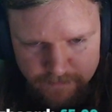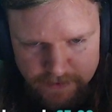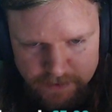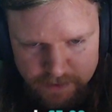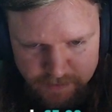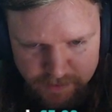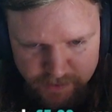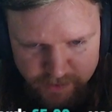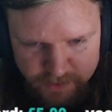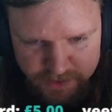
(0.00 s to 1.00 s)

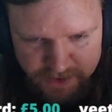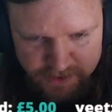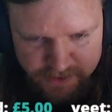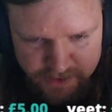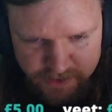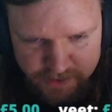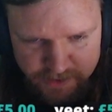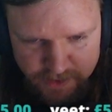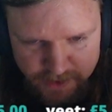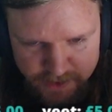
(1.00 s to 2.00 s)
experience, aces,
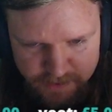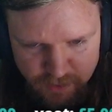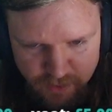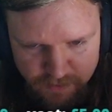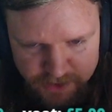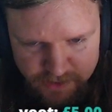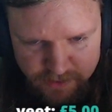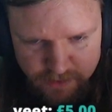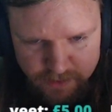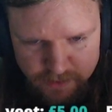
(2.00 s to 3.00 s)
air support mission.